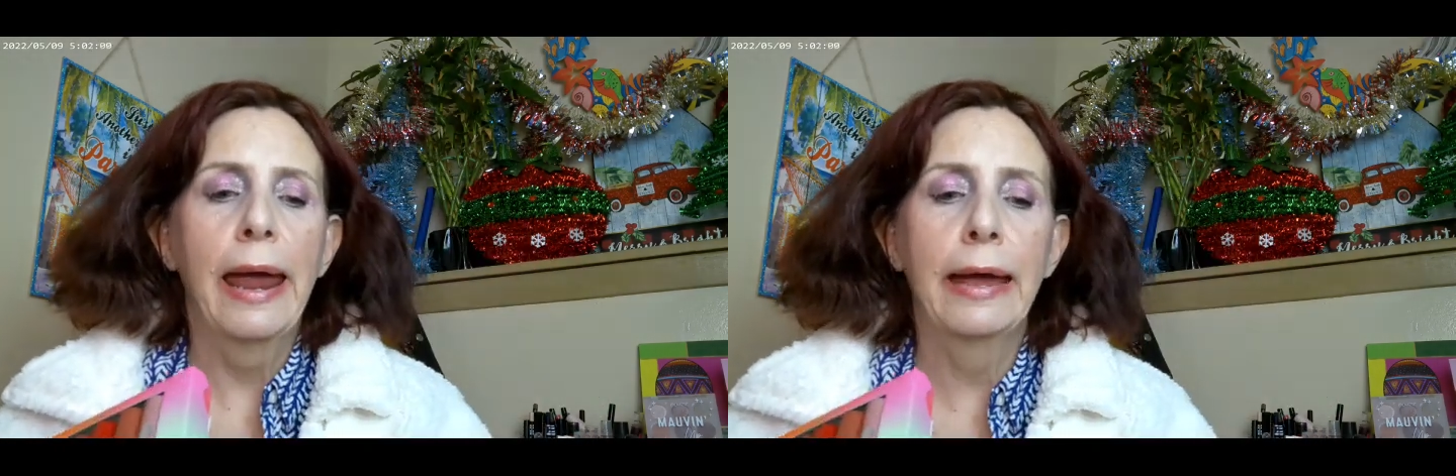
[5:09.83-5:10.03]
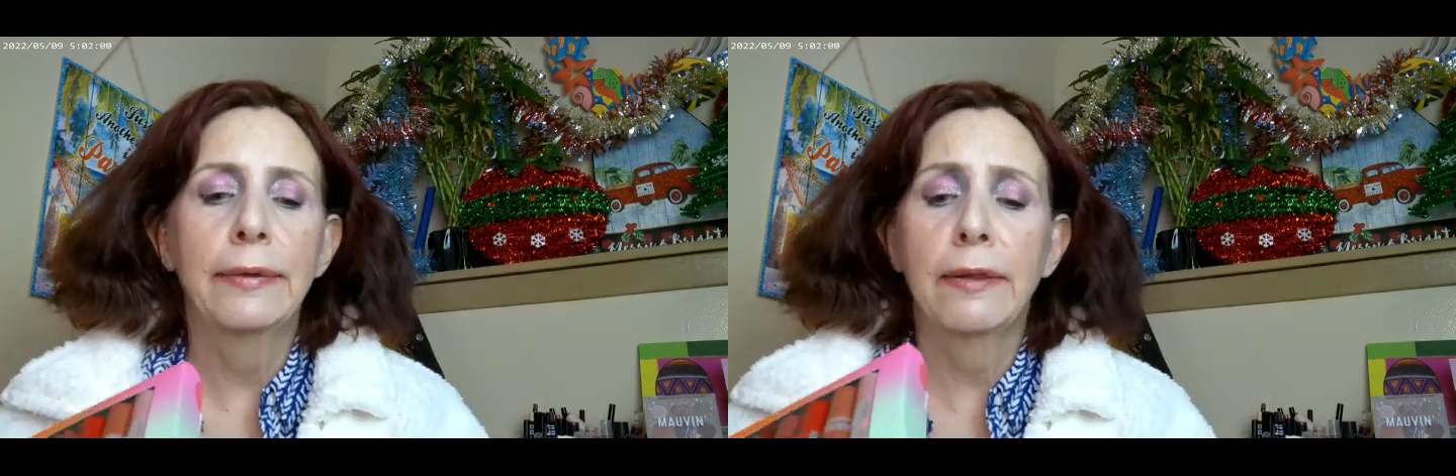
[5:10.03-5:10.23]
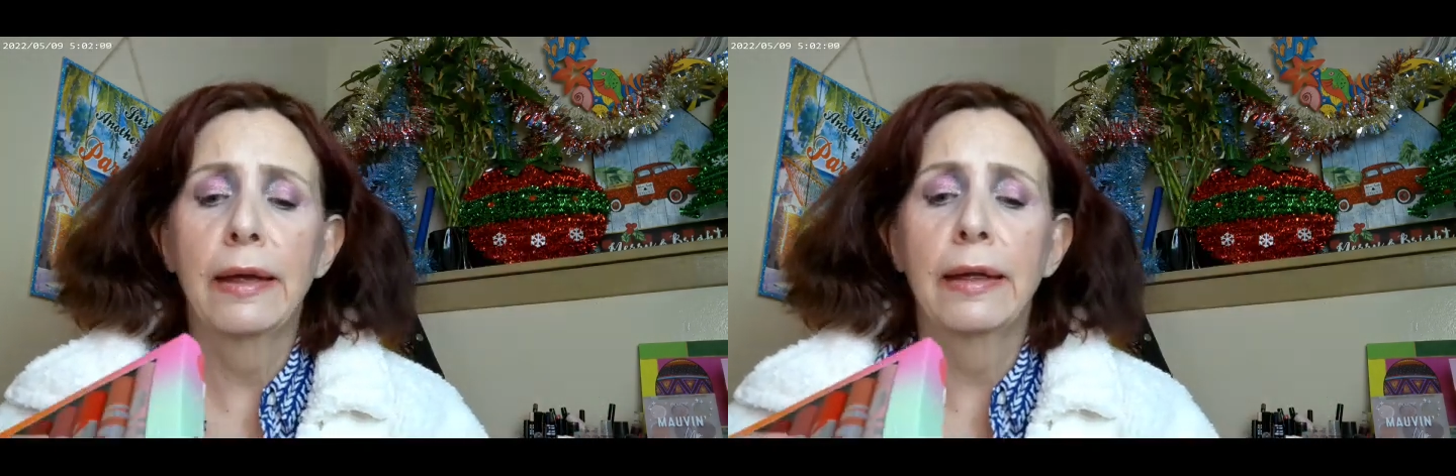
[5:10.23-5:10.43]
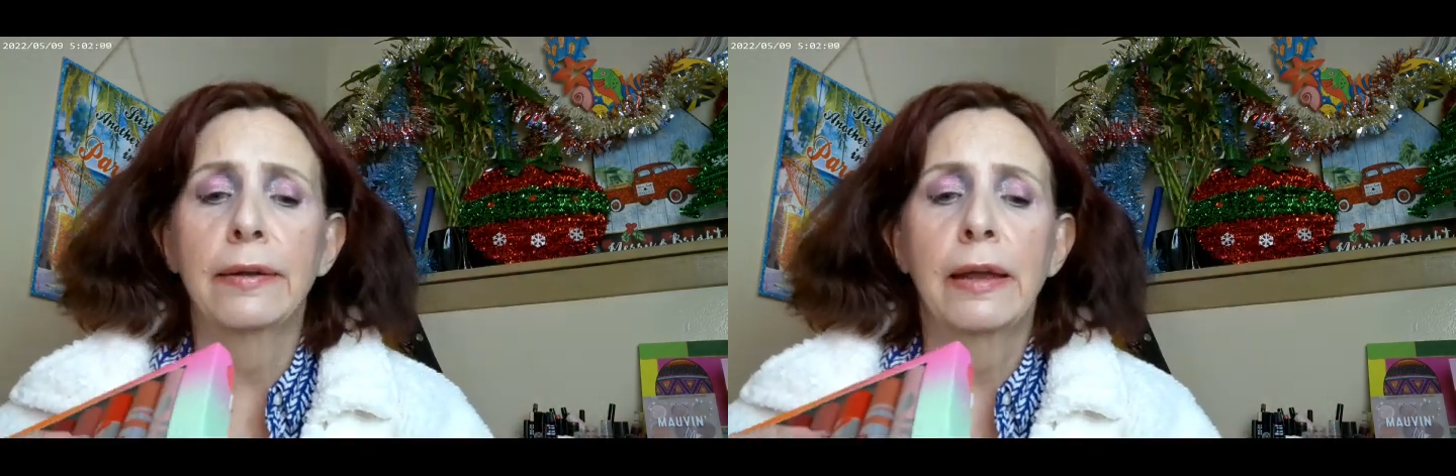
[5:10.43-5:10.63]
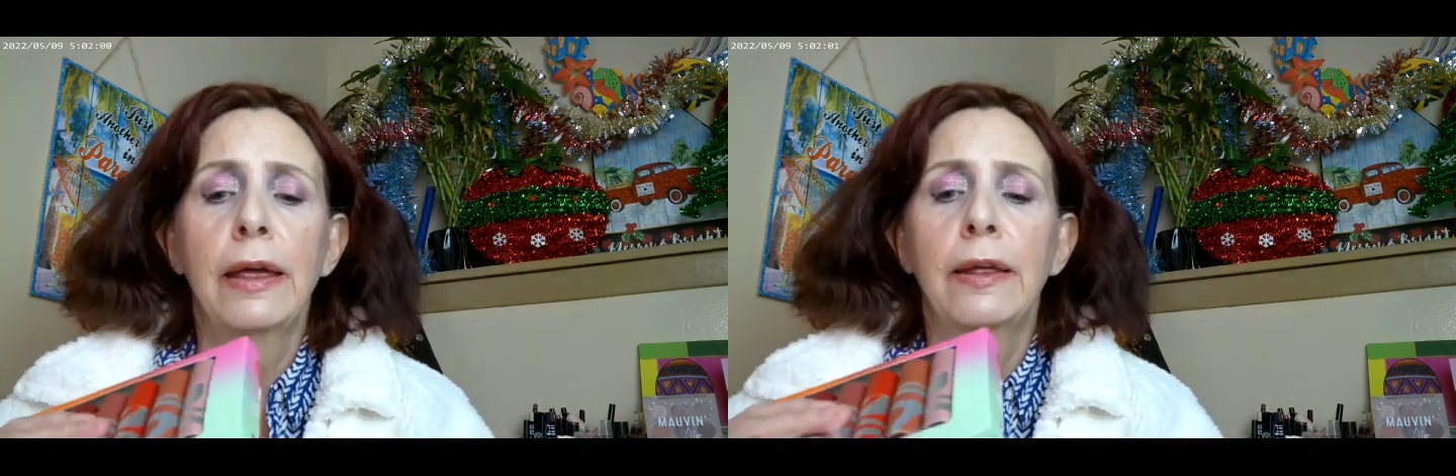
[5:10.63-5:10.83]
and
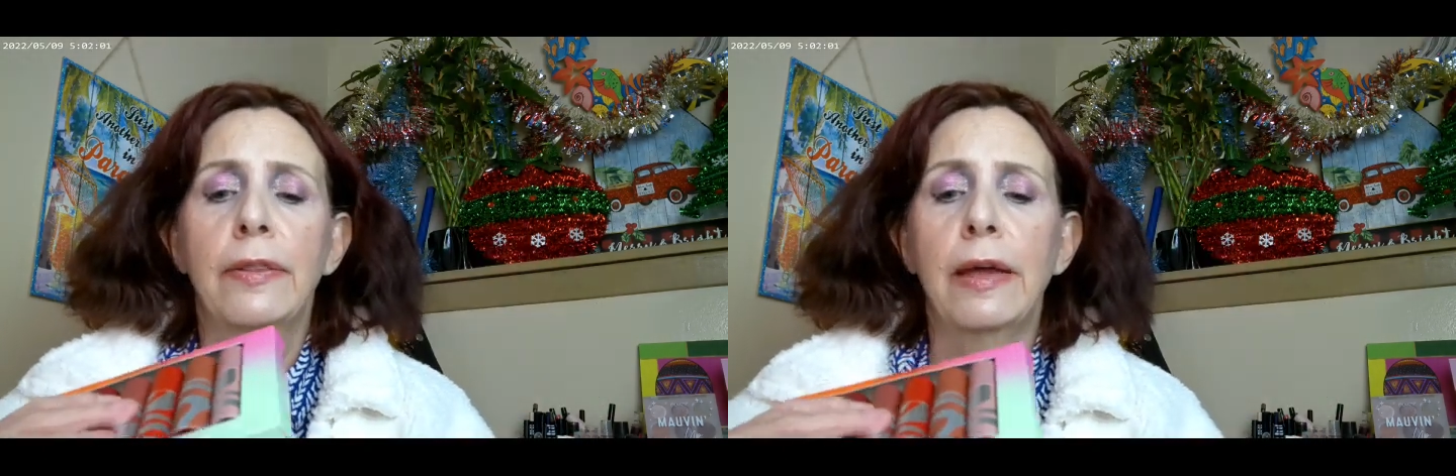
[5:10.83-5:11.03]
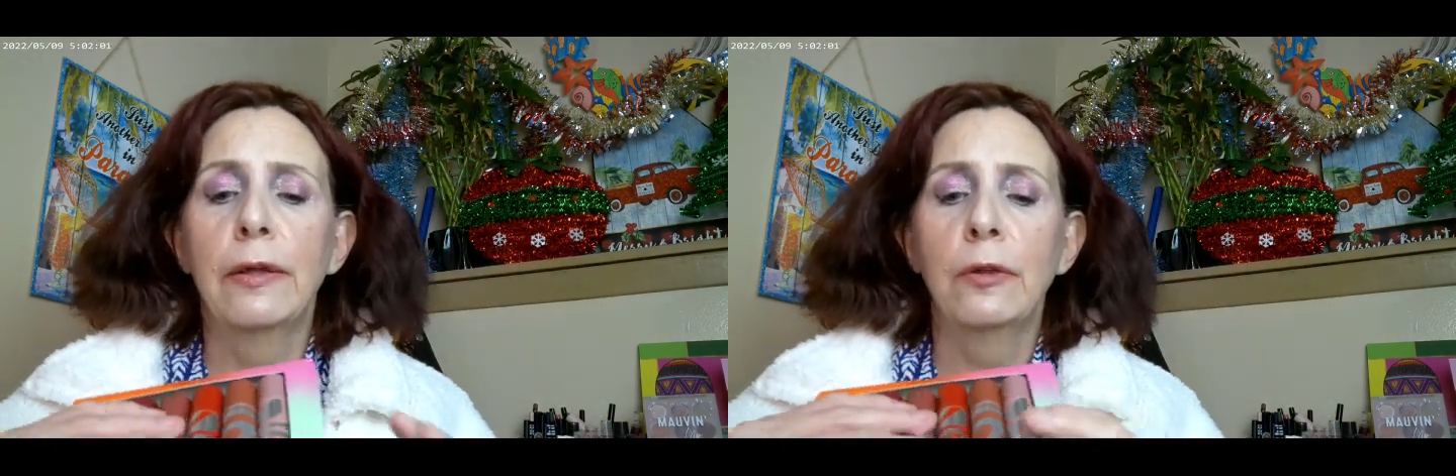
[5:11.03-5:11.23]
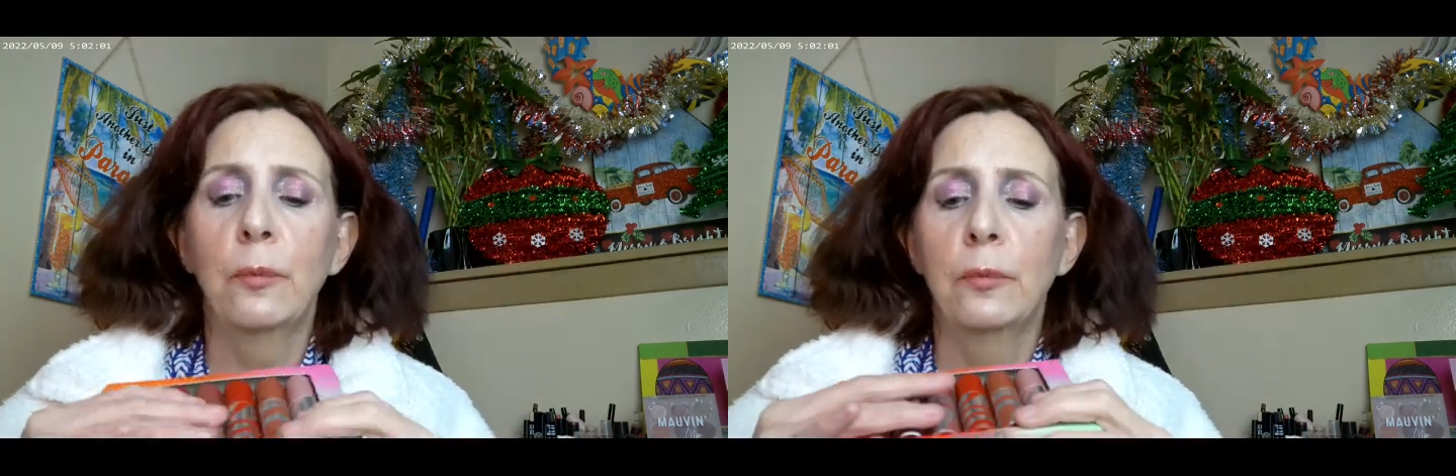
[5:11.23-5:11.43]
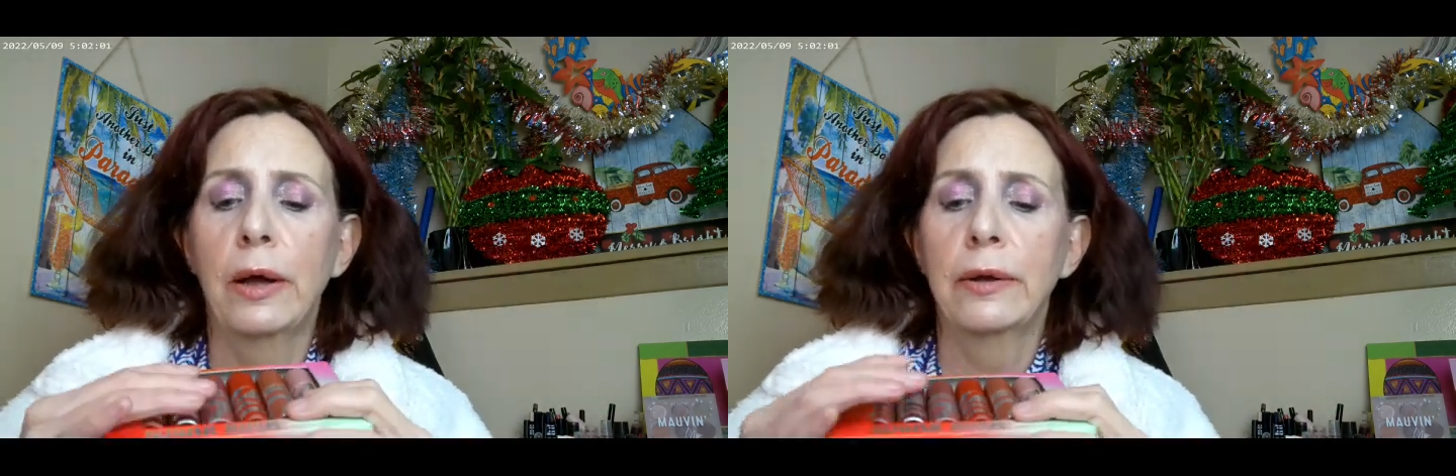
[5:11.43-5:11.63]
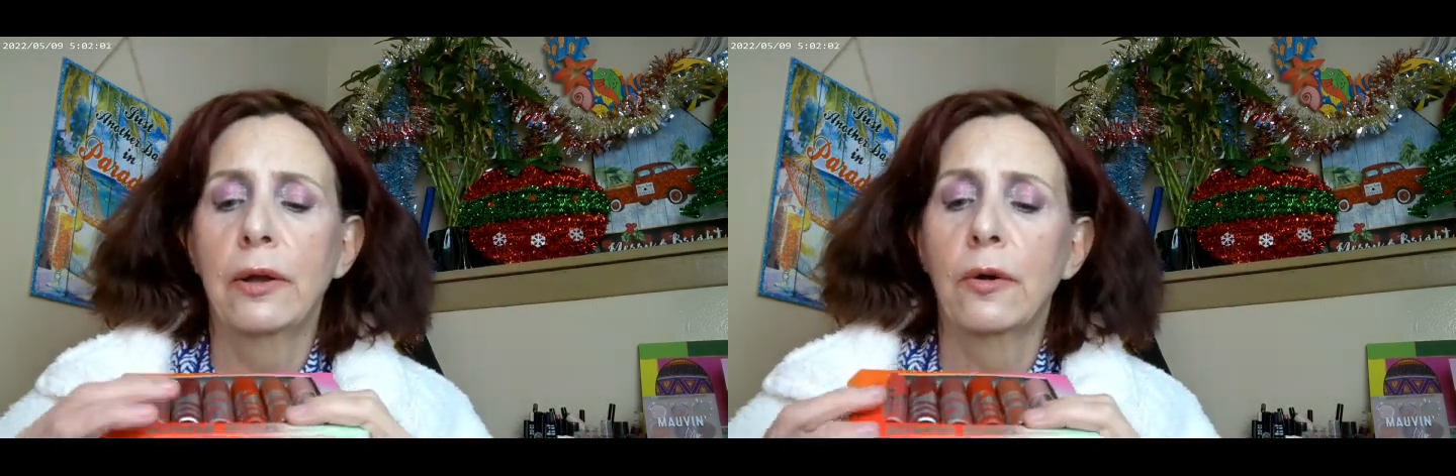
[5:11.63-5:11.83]
then the other
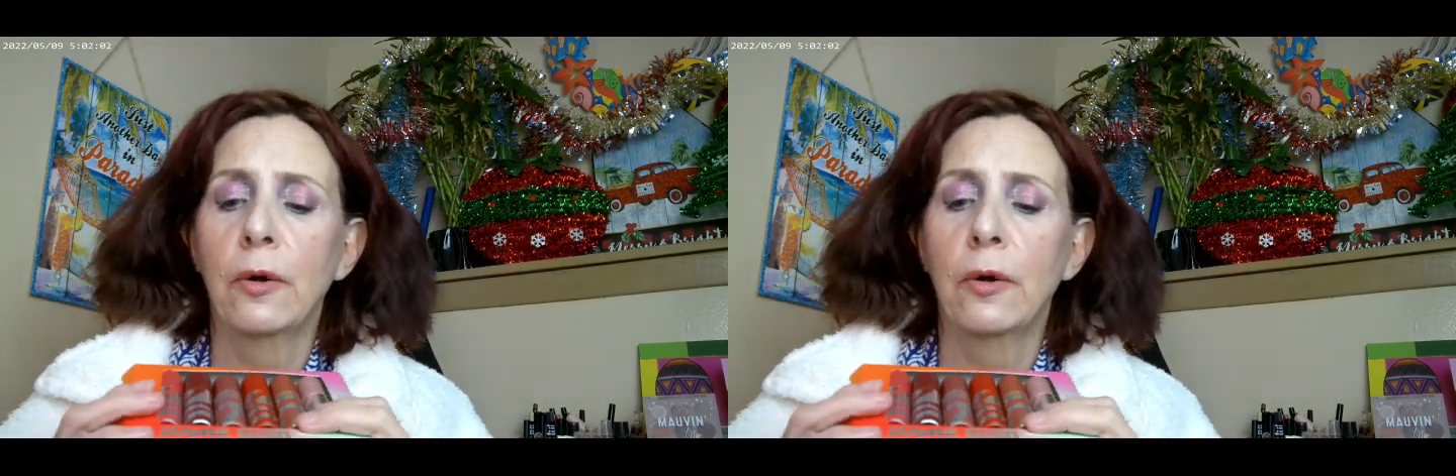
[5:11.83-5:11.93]
one,